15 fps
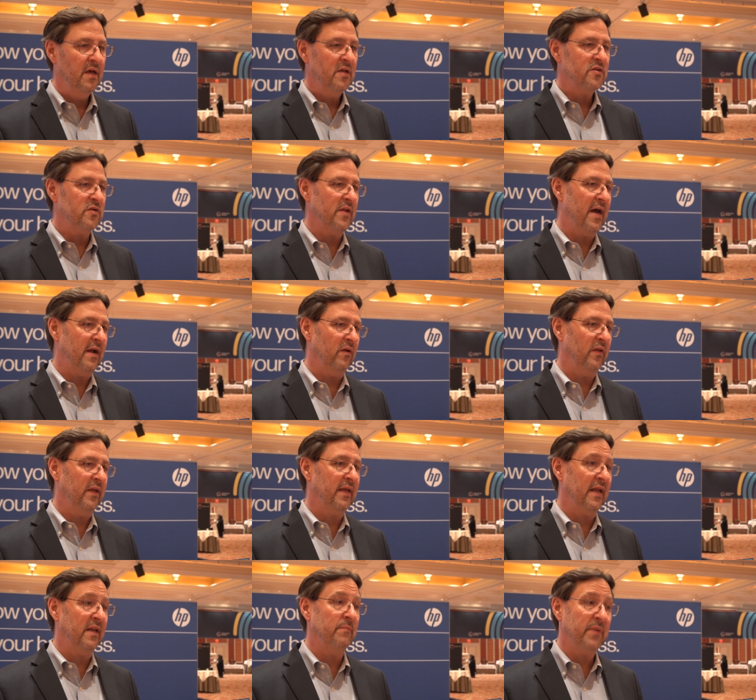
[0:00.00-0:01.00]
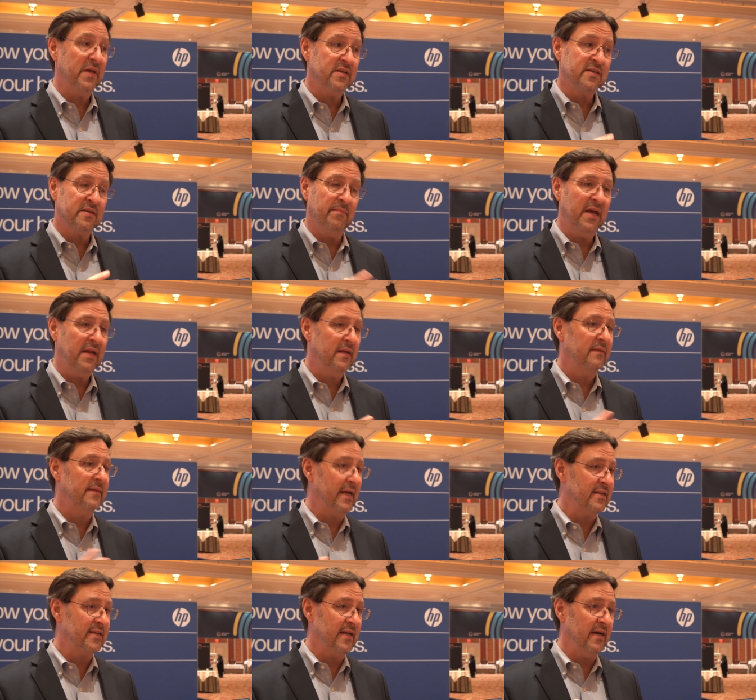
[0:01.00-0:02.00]
So not only can it be submitted,
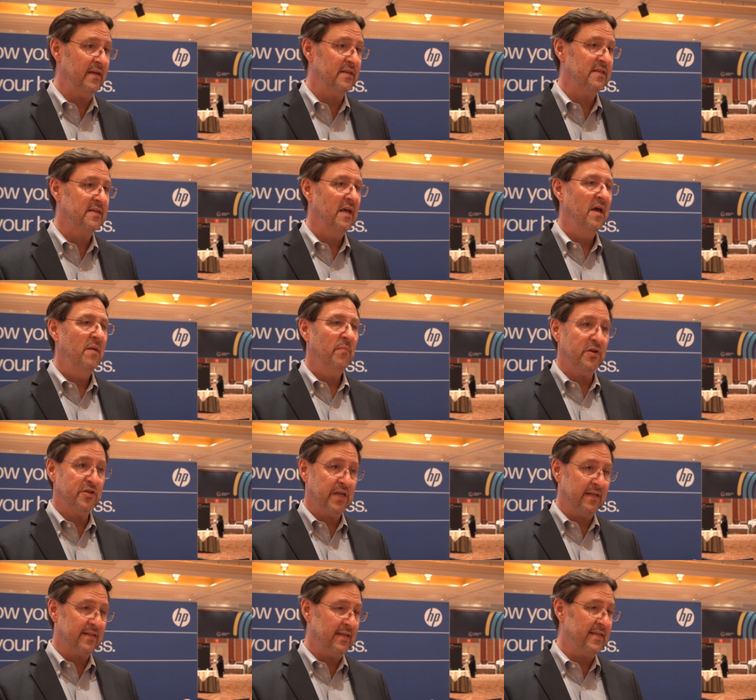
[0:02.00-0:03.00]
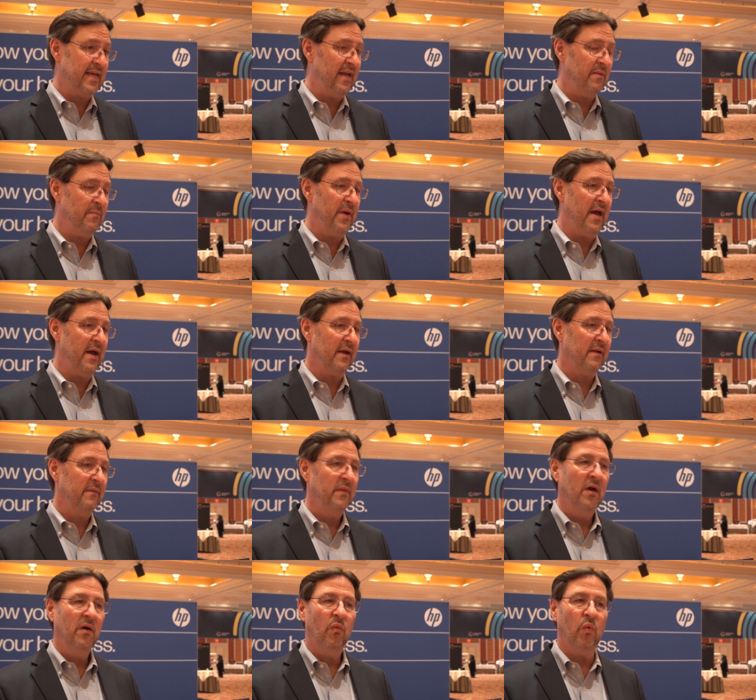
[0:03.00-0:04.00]
that's nice, but you get the data
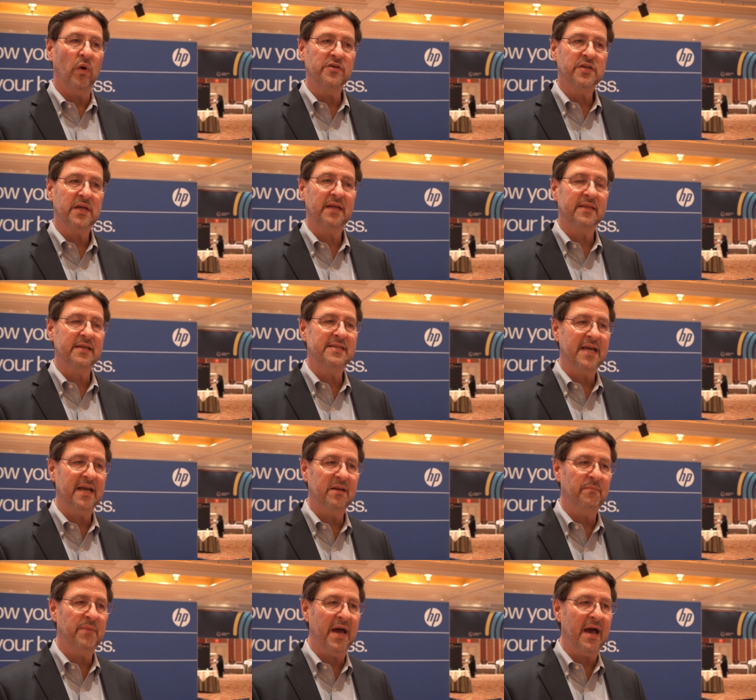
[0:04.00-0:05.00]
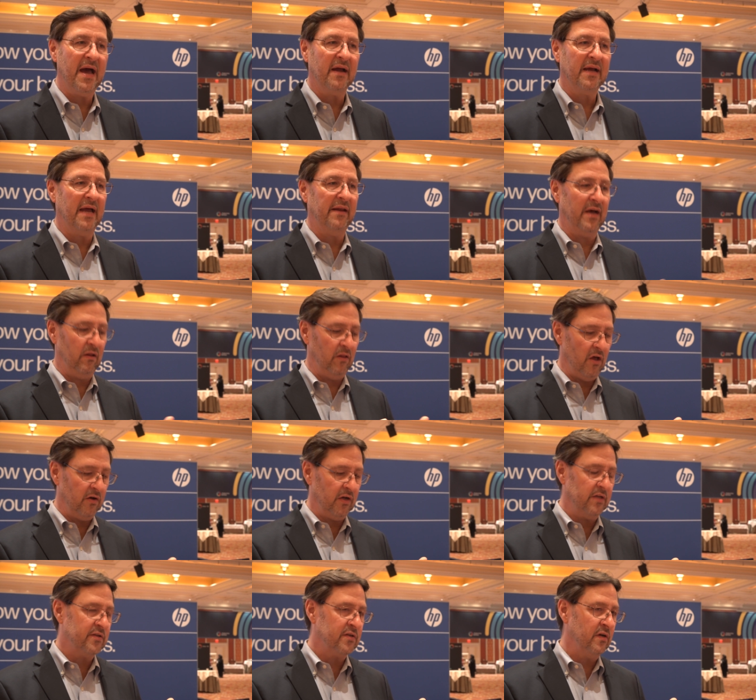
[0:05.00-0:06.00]
back. Once you get the data back on how
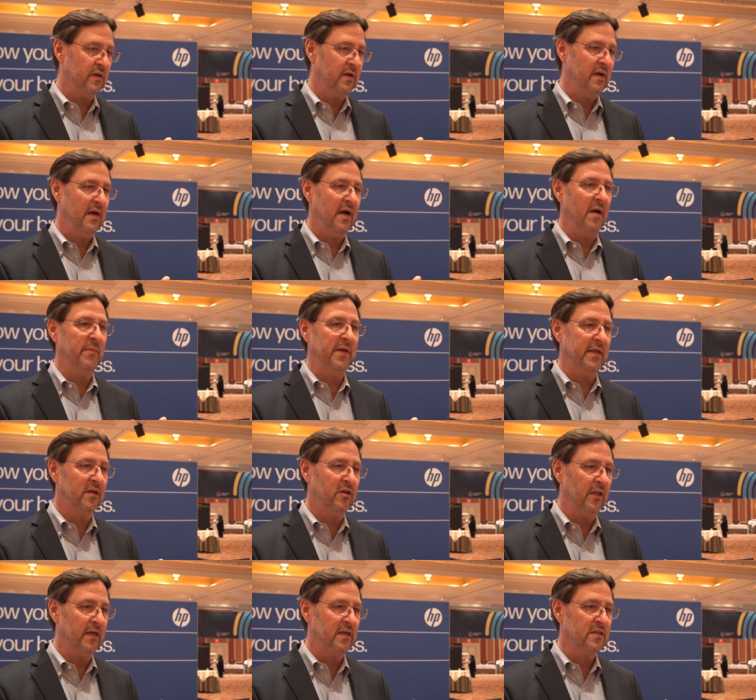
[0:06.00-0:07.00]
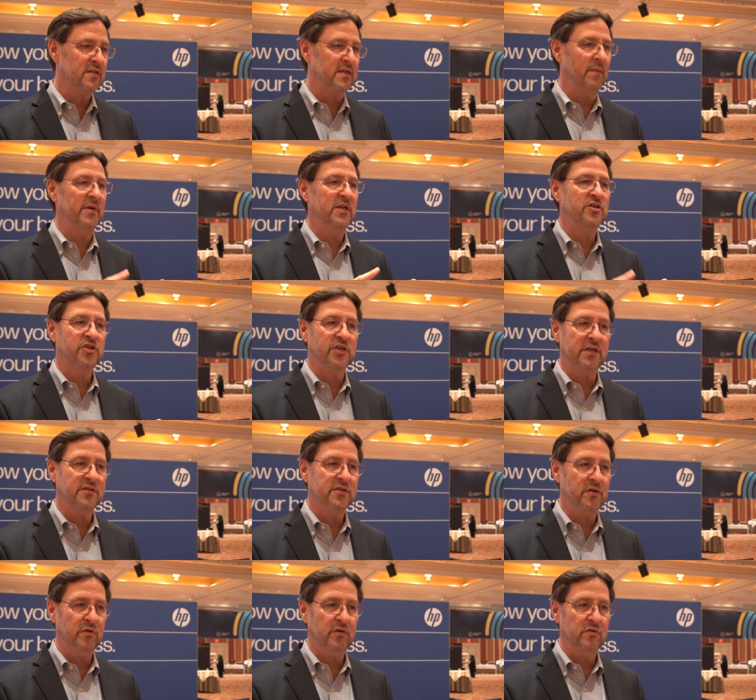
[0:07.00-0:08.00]
long it took, how many clicks, how many
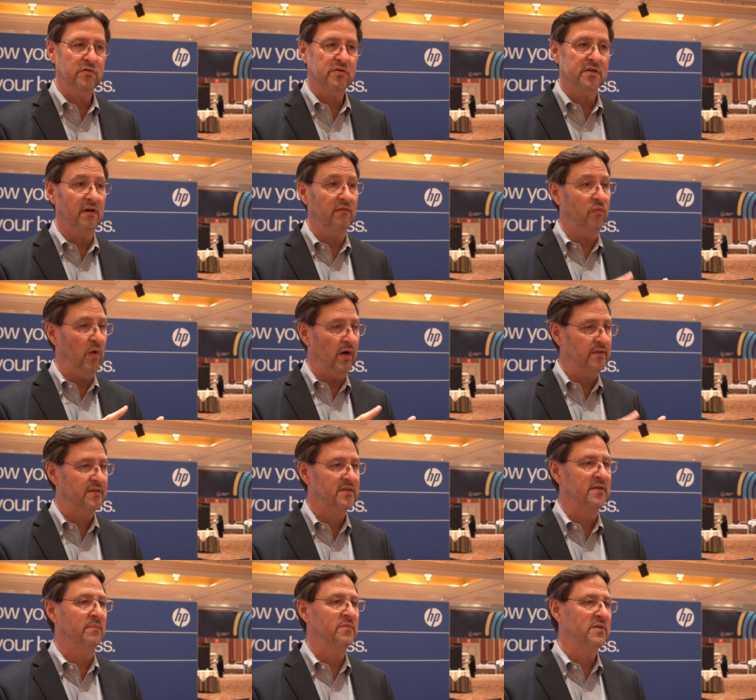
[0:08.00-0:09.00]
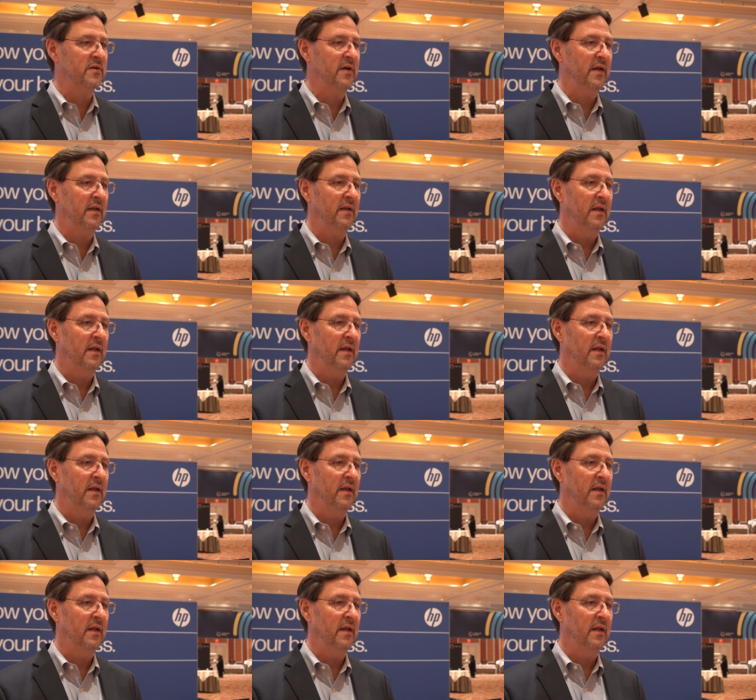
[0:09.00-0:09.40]
sheets you used of what substrate,